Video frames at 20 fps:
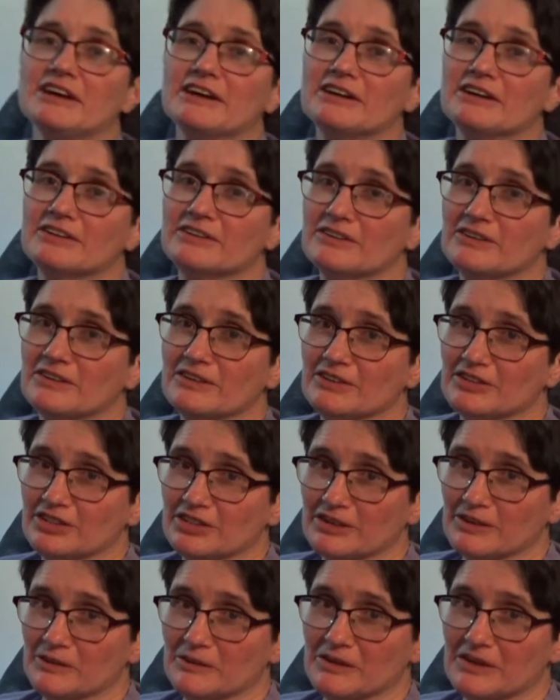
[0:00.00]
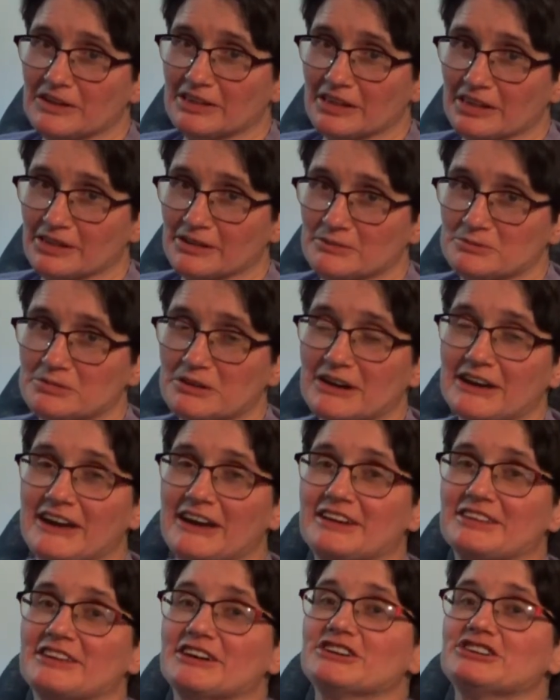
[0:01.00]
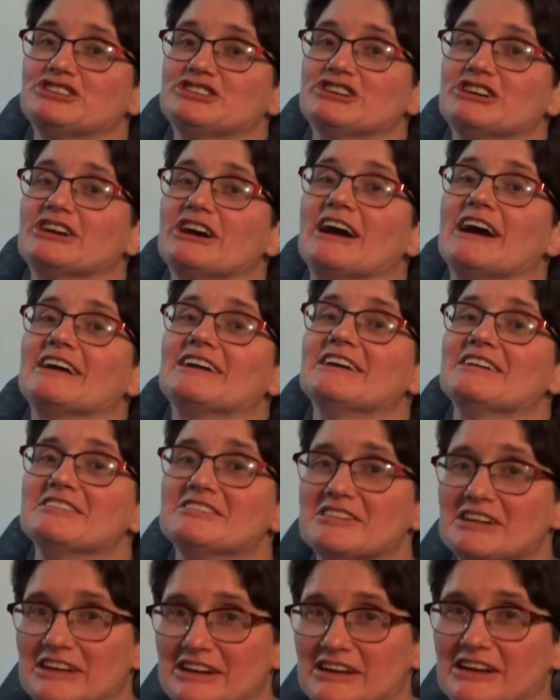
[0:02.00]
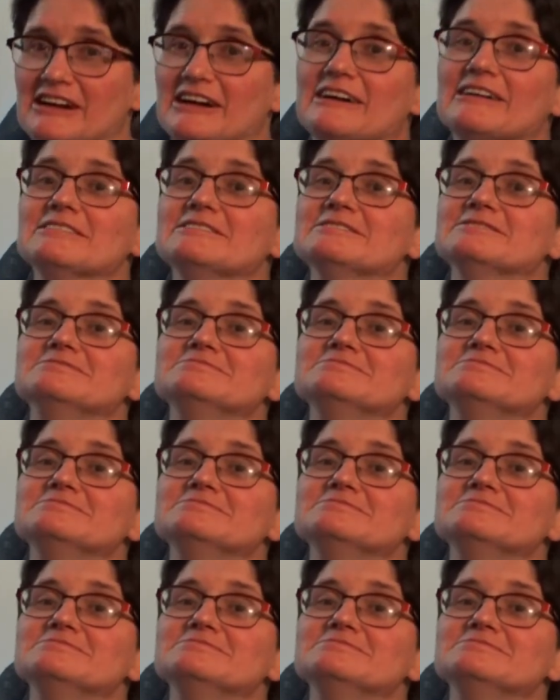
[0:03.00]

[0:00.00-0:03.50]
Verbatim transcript: get Louis the Lumber King this year on our video.